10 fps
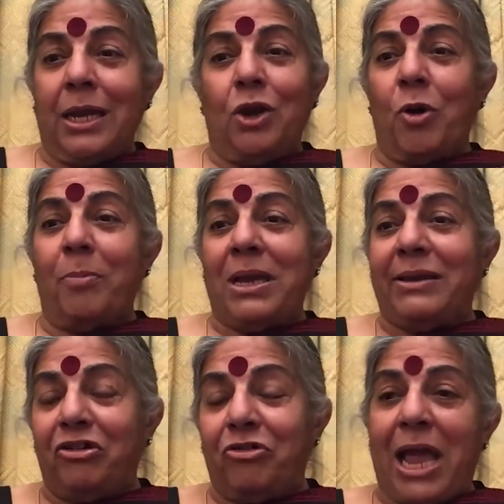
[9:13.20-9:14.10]

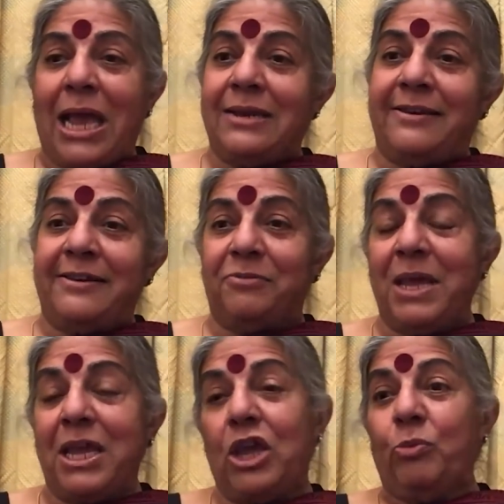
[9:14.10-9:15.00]
augmented reality is
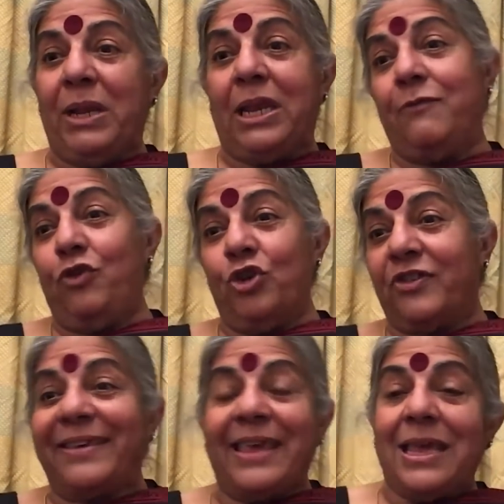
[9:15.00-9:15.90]
making you believe you're
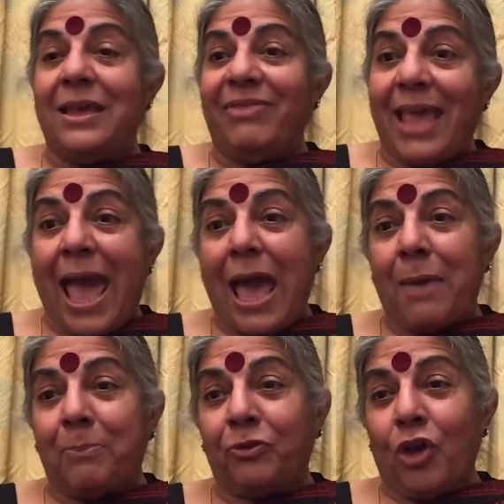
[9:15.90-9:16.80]
skiing in the
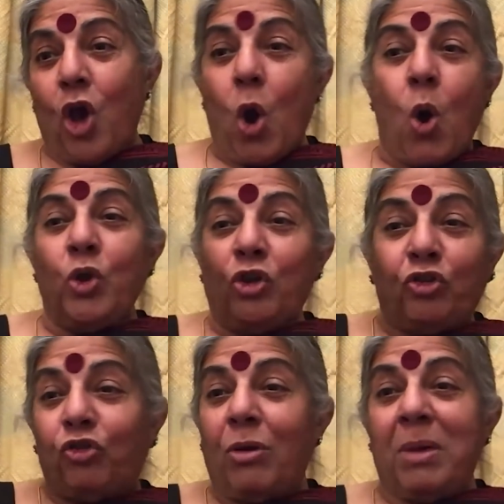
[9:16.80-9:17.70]
Alps or you're
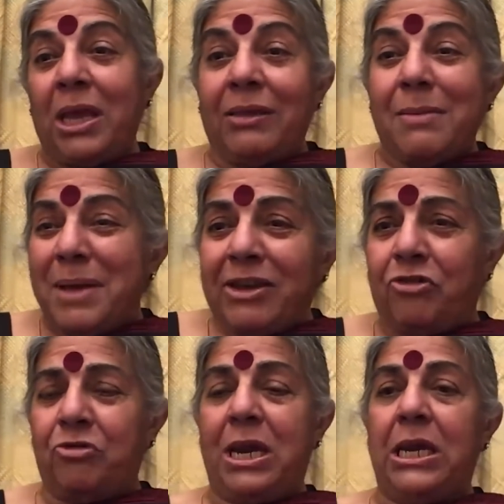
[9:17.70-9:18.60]
swimming in the
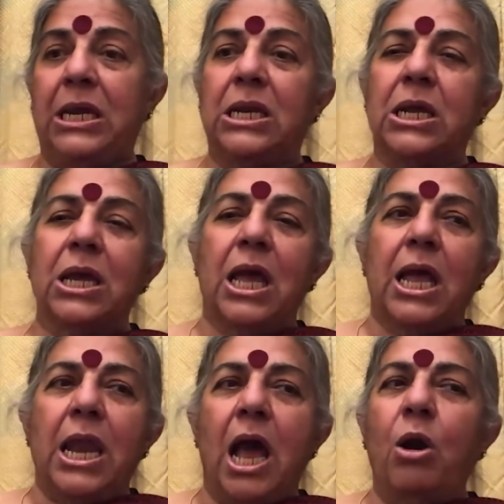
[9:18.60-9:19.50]
Mediterranean.
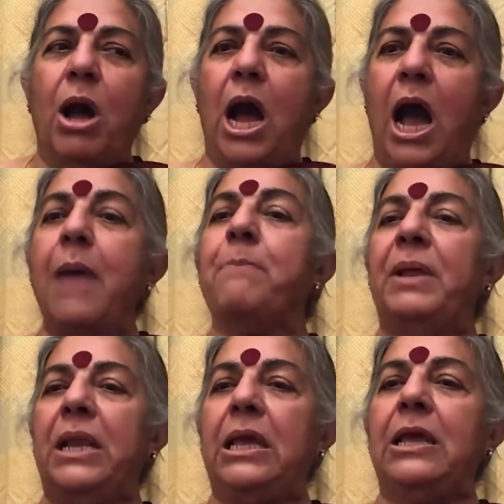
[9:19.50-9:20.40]
Now, I
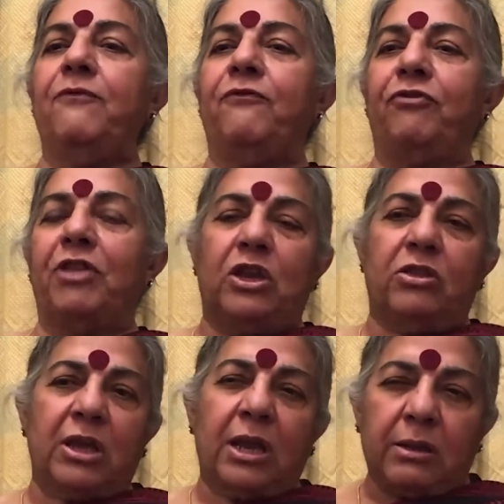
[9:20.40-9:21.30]
believe that
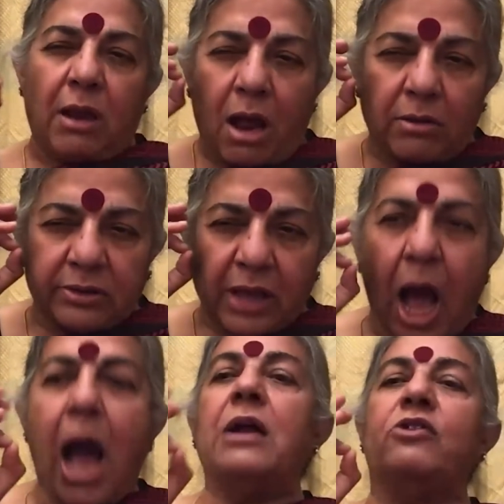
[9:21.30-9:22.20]
the
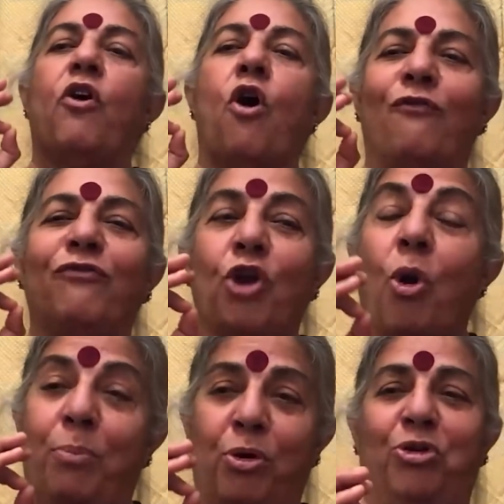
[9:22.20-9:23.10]
heart of
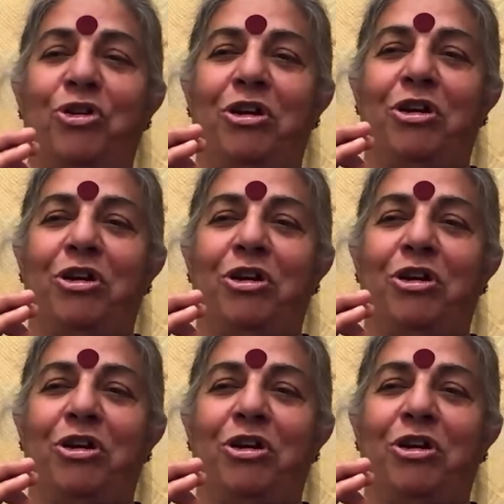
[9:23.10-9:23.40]
your book